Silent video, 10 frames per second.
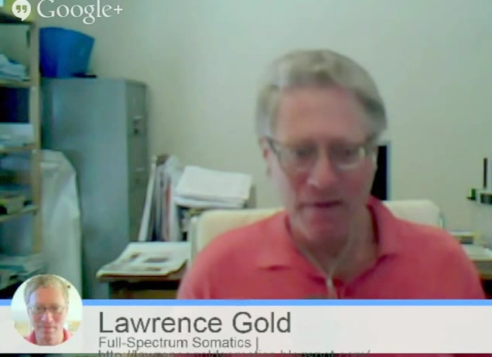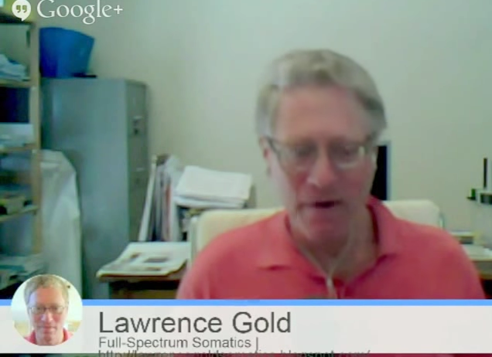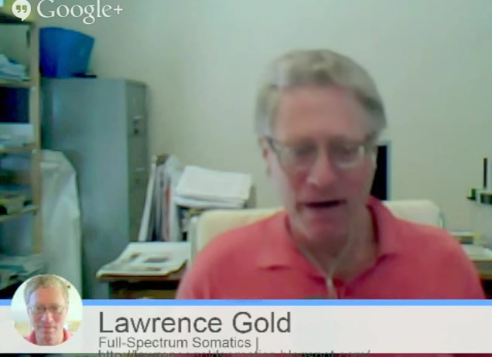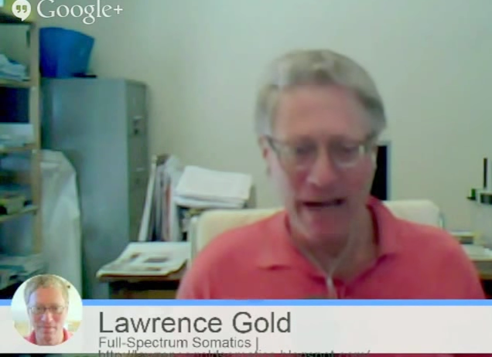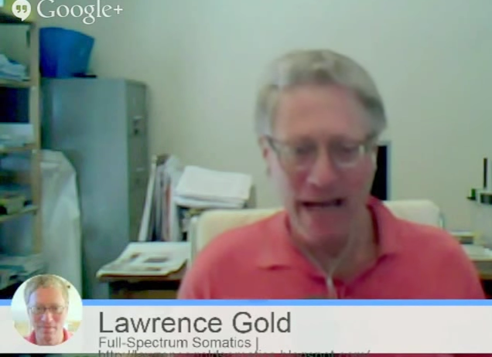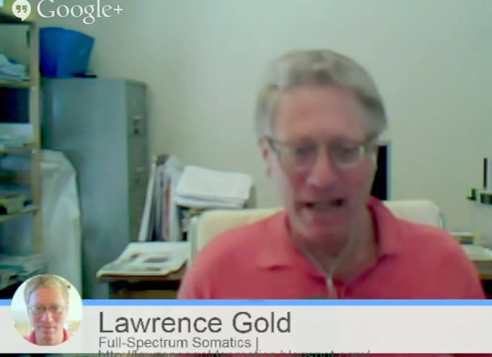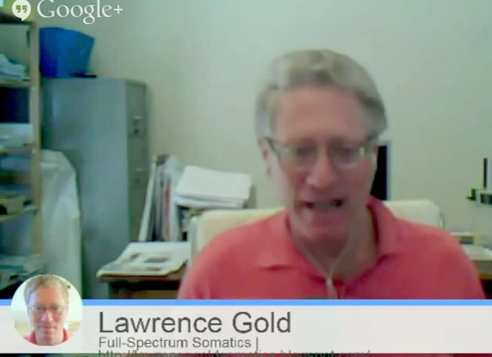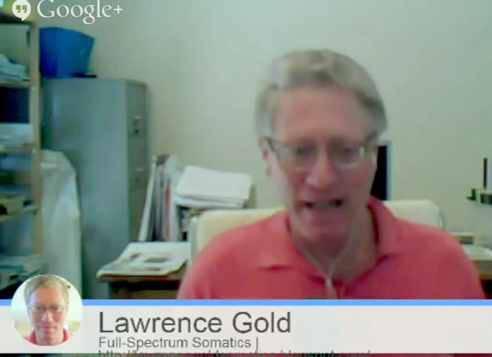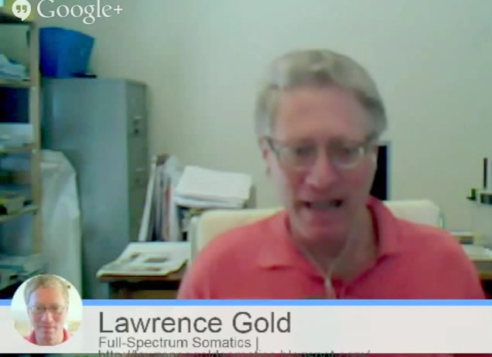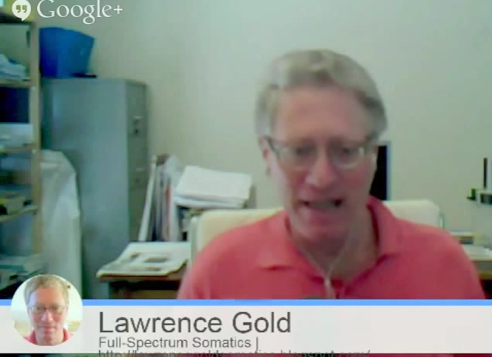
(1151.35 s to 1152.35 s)
Speaker 1: You
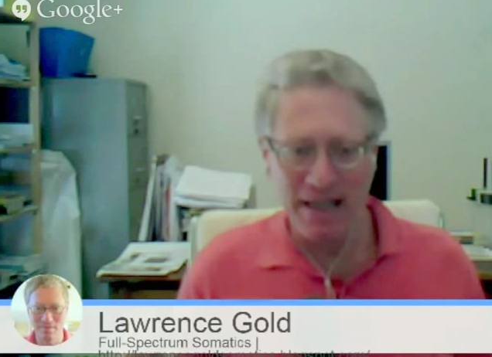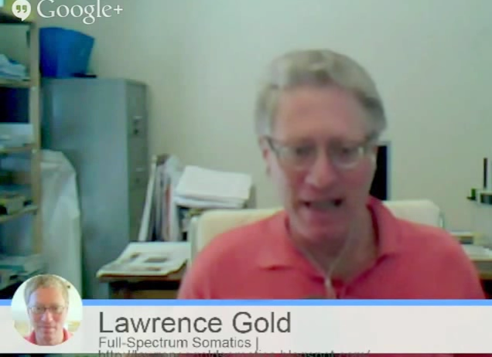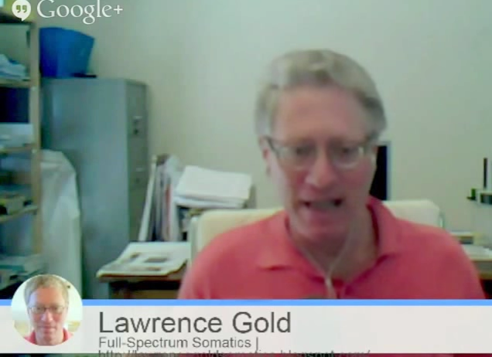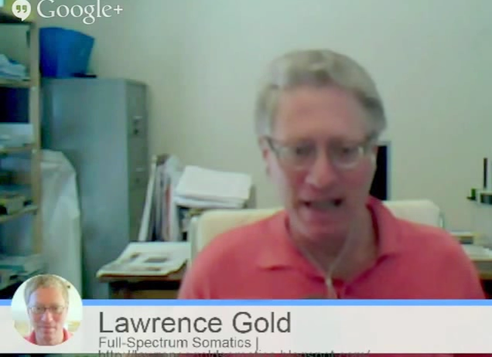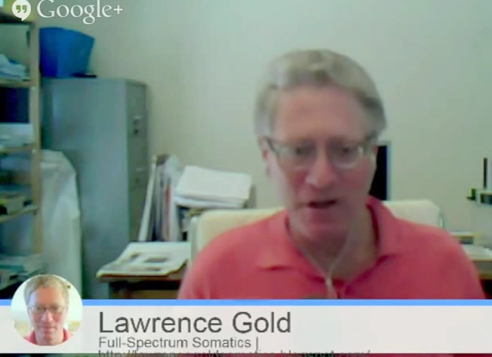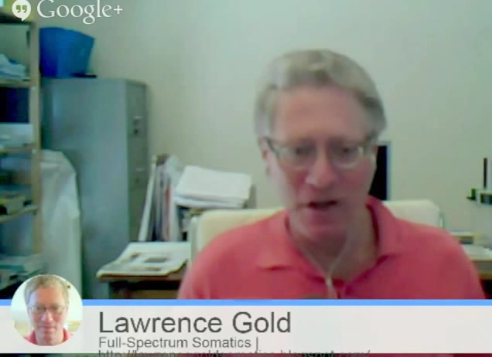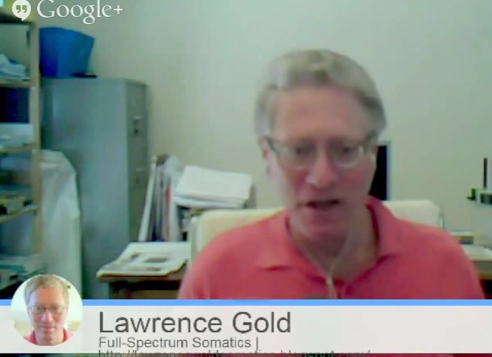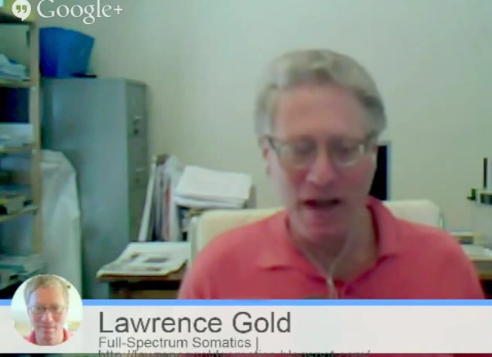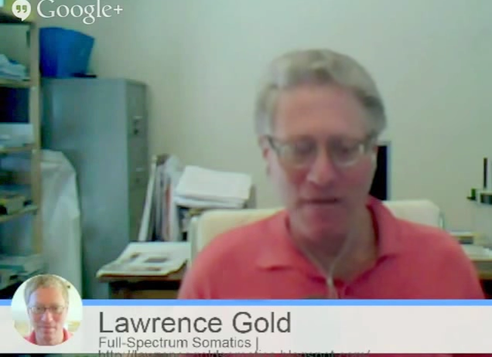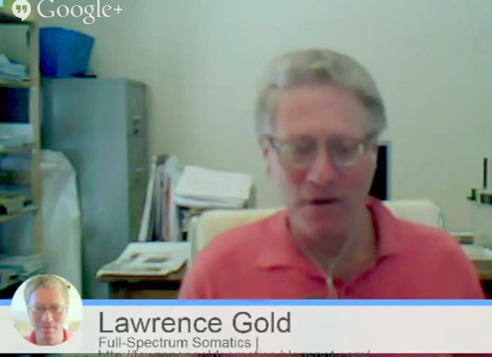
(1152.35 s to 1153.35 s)
forget the incident and
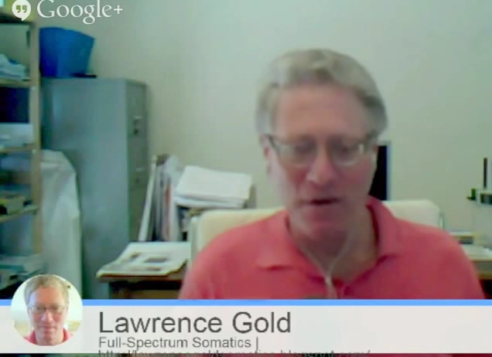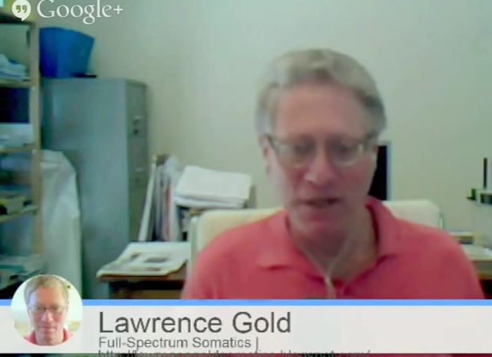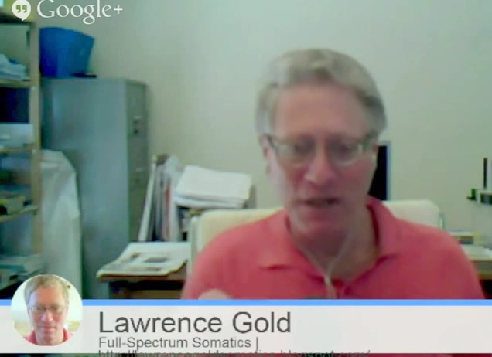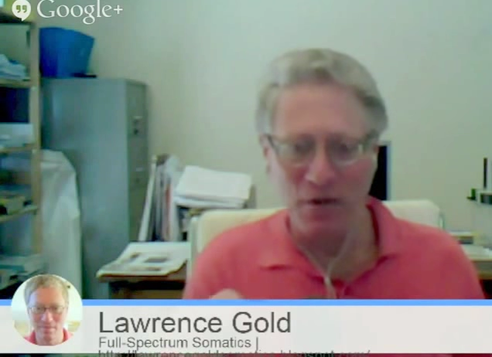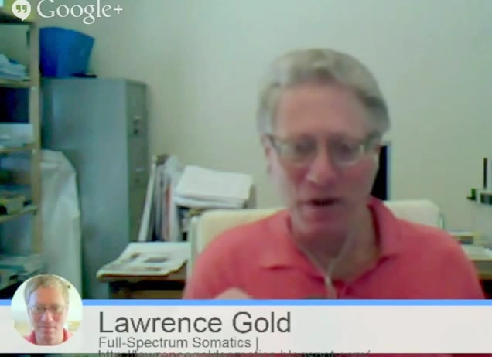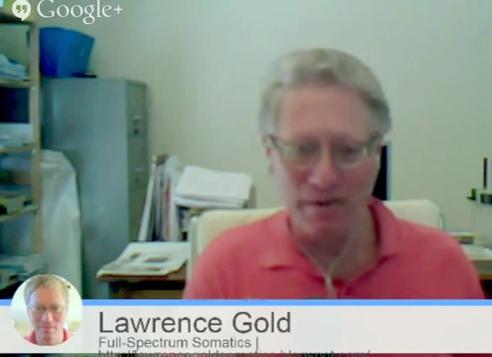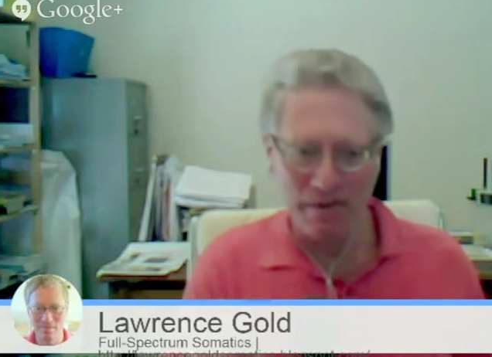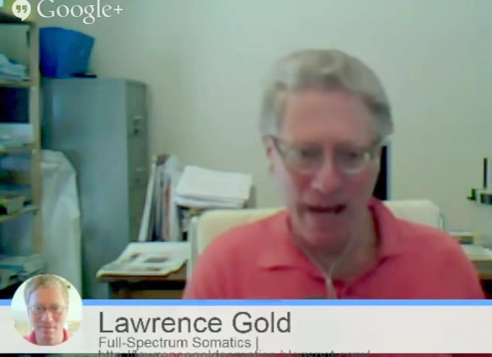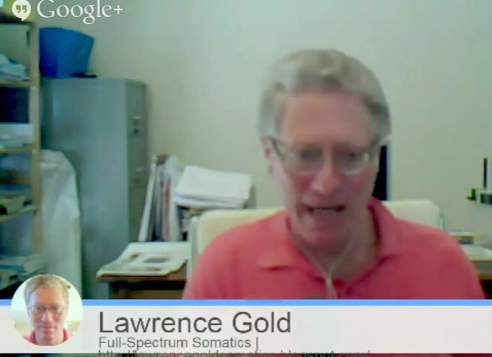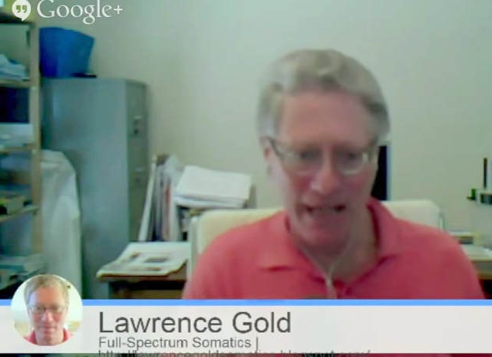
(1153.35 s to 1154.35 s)
just have the
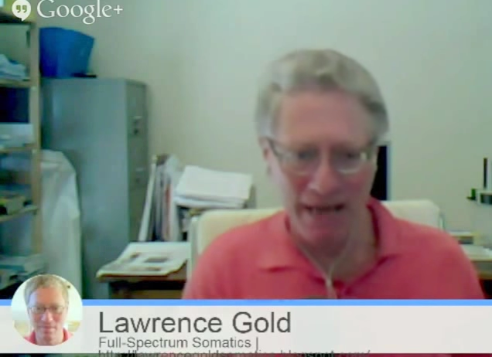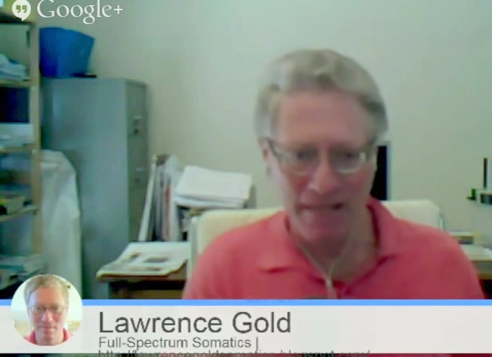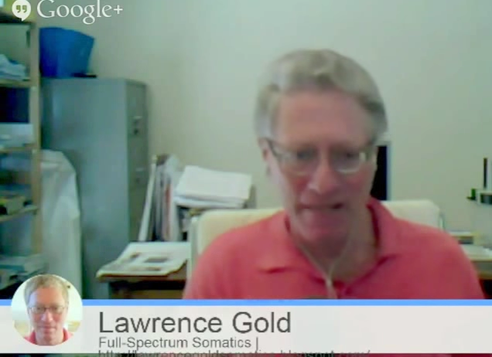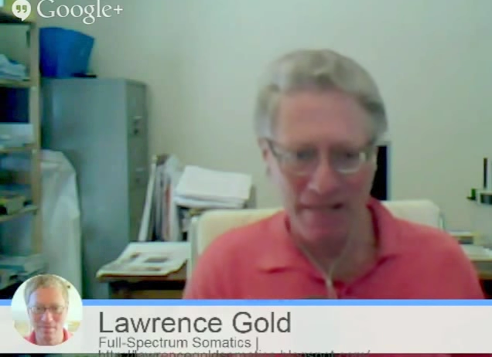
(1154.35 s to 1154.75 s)
residual effect.